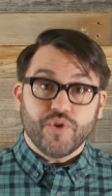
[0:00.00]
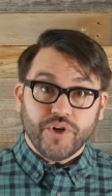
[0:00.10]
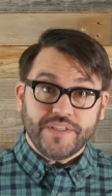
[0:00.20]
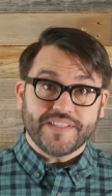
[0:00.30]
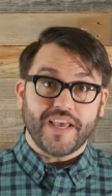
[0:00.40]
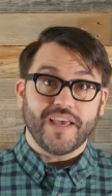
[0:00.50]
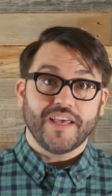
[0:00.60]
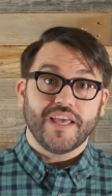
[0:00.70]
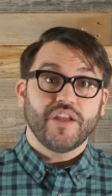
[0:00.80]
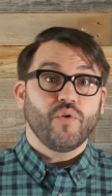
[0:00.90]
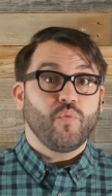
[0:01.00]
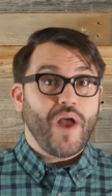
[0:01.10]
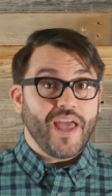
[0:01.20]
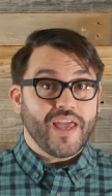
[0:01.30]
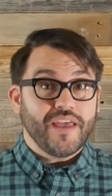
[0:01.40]
could say, in a
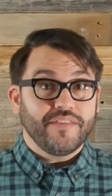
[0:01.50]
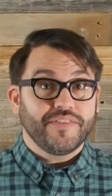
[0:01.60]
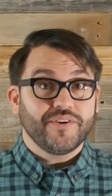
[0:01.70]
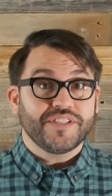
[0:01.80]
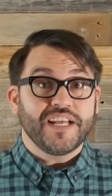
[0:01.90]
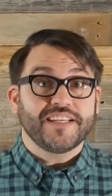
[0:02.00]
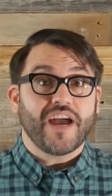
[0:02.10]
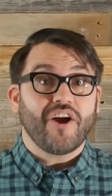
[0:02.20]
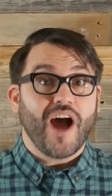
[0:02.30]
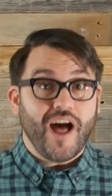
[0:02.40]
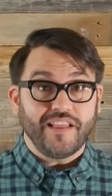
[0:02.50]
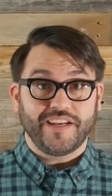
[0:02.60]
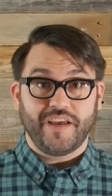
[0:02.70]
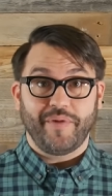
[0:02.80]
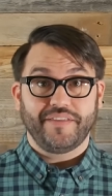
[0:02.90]
way, there's an entire
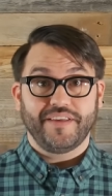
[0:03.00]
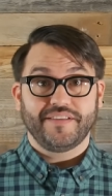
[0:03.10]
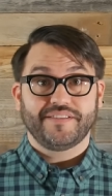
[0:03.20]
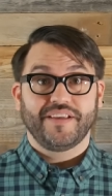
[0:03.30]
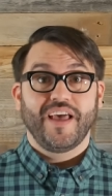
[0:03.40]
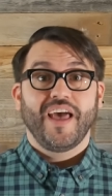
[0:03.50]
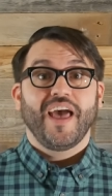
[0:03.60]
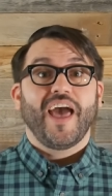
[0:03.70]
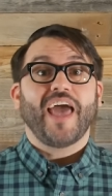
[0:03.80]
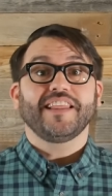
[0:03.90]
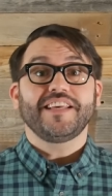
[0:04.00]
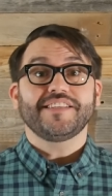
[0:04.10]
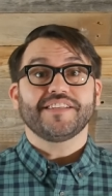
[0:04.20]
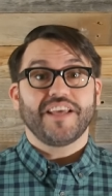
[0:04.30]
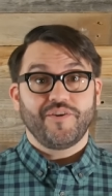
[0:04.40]
holiday about this, at
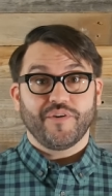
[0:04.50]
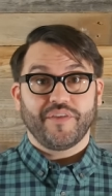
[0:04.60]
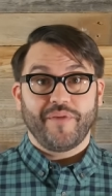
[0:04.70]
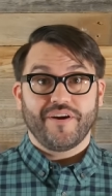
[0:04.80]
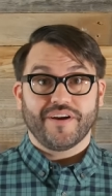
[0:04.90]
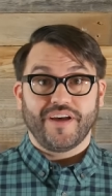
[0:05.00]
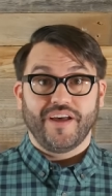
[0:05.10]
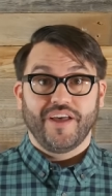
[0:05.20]
least in North America.